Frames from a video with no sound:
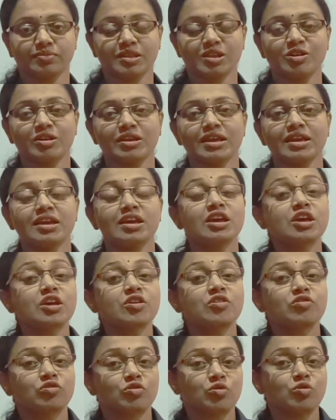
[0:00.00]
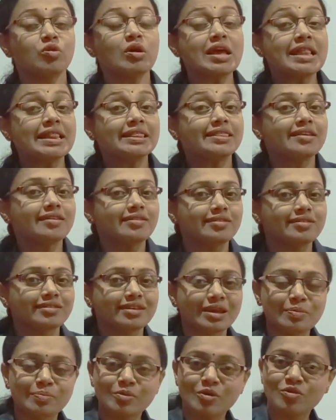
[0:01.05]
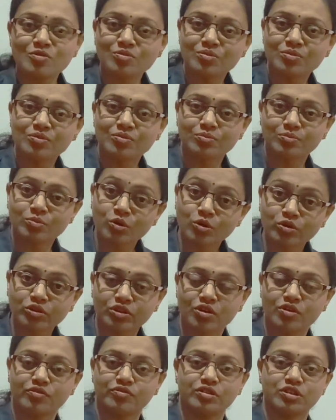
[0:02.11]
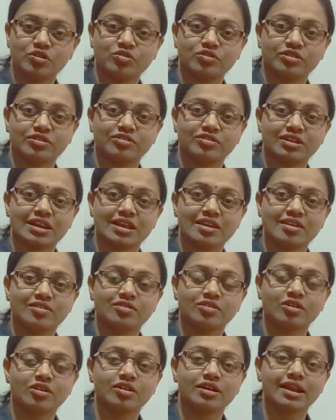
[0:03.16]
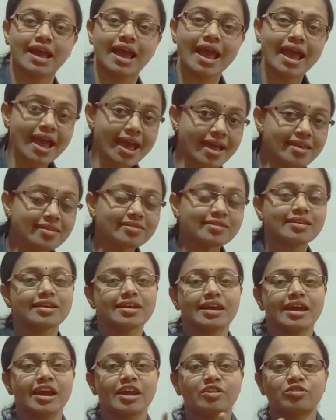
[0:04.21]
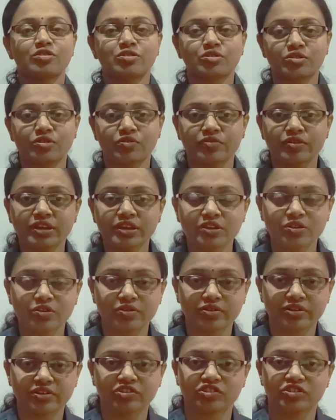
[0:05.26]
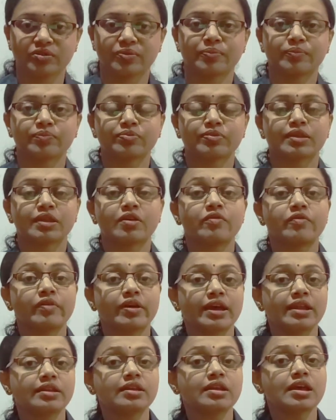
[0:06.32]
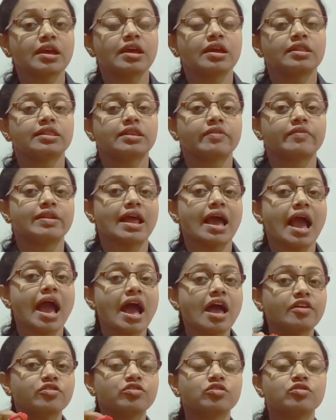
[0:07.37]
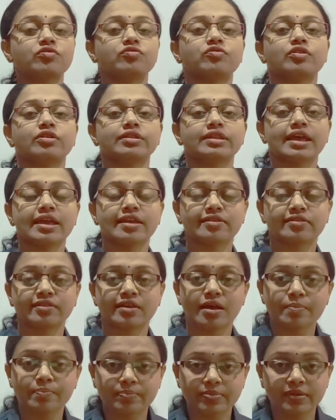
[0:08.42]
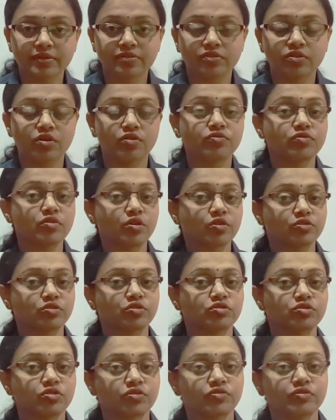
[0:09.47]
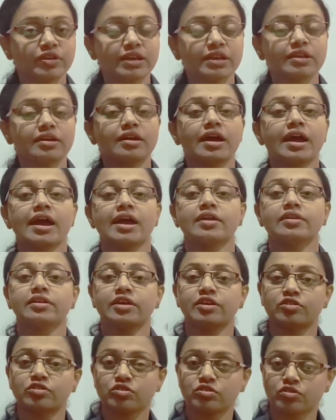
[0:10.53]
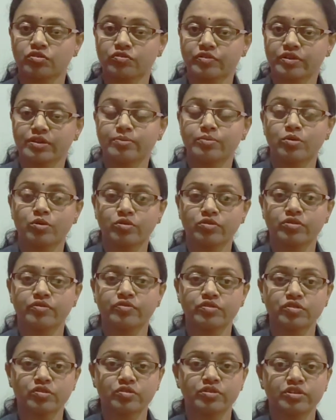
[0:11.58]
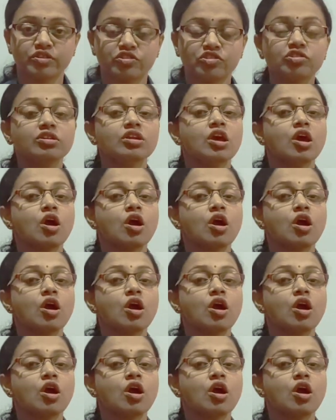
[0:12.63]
Okay, so this type of mode of nutrition is called as heterotrophic nutrition. When they will ask you for the examples of autotrophic and heterotrophic modes of nutrition.